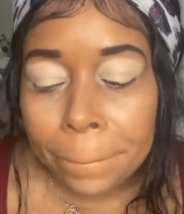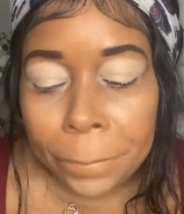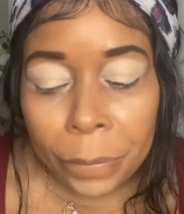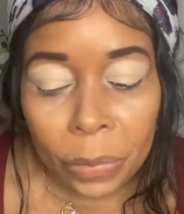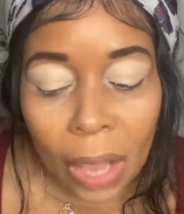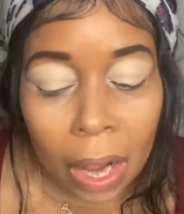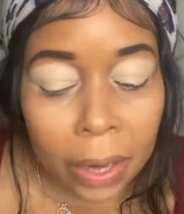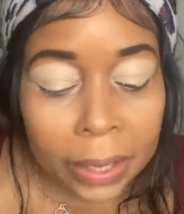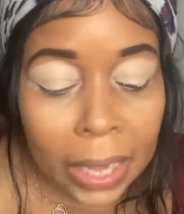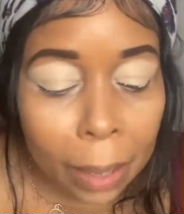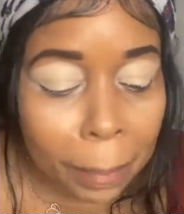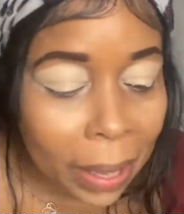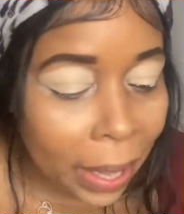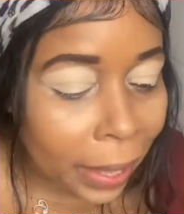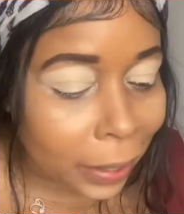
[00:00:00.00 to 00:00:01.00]
I already got
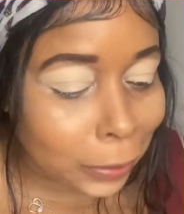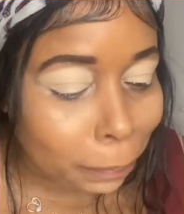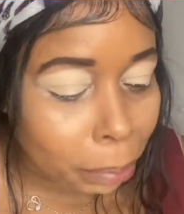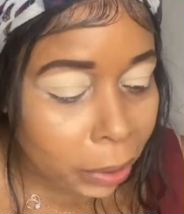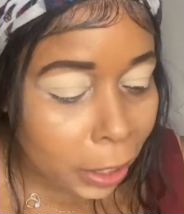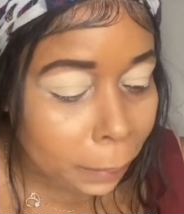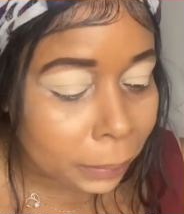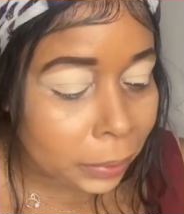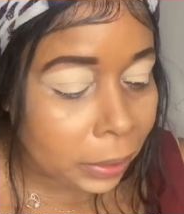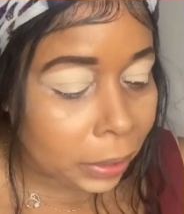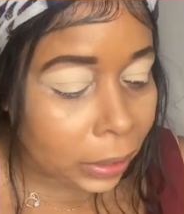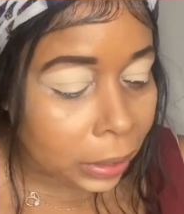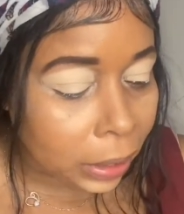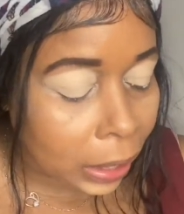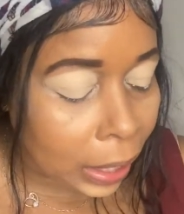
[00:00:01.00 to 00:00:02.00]
my eyes prepped
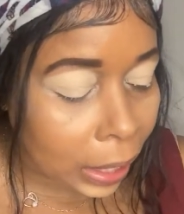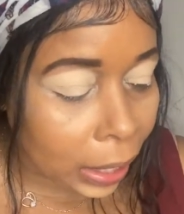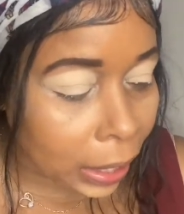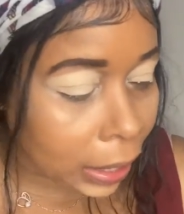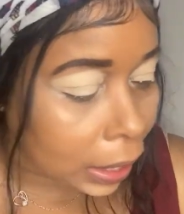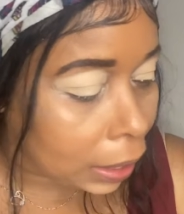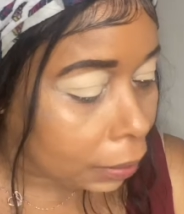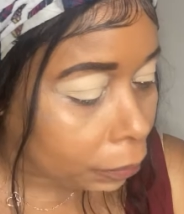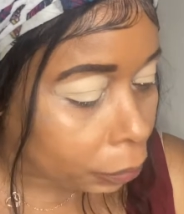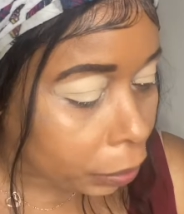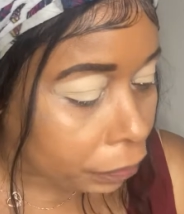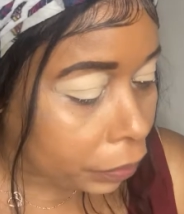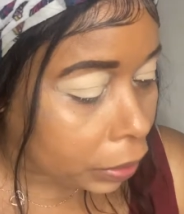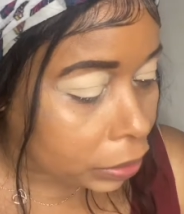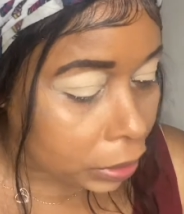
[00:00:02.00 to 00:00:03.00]
and we
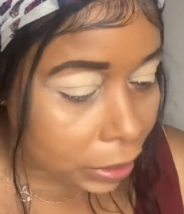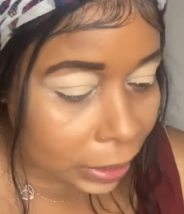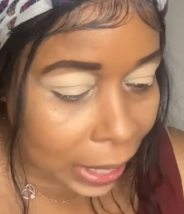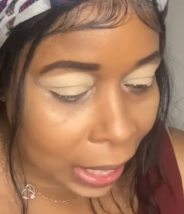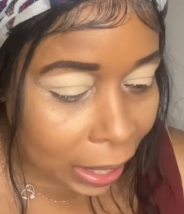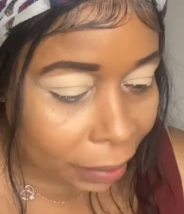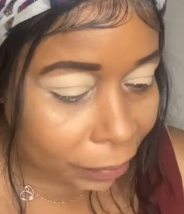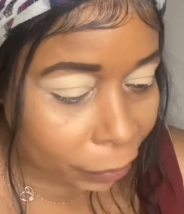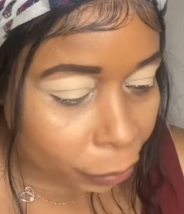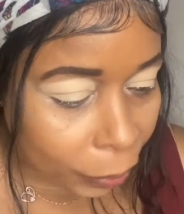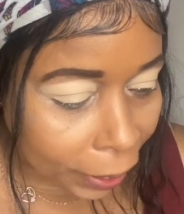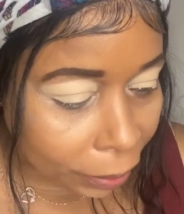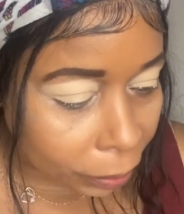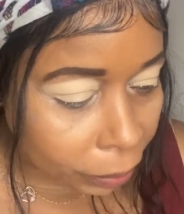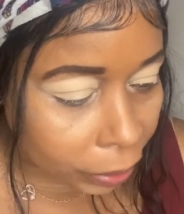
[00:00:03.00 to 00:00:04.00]
finna just dive right
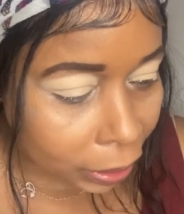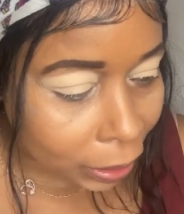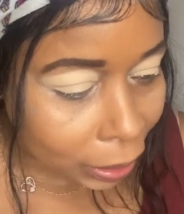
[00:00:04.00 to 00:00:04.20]
on in.